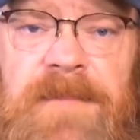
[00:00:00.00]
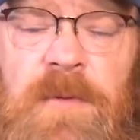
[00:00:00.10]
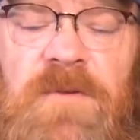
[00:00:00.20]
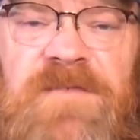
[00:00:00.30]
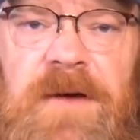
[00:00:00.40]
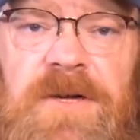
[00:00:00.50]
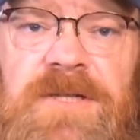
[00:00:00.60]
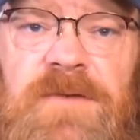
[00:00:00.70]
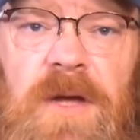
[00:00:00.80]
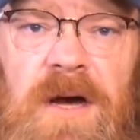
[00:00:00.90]
They were
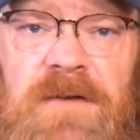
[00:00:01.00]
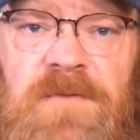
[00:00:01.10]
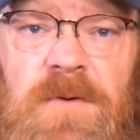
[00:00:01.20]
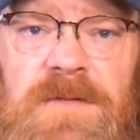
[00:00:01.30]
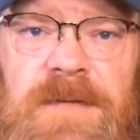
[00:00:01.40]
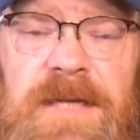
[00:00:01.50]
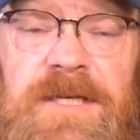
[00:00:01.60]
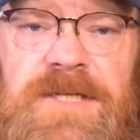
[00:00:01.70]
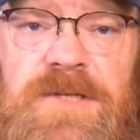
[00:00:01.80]
failures of law enforcement in the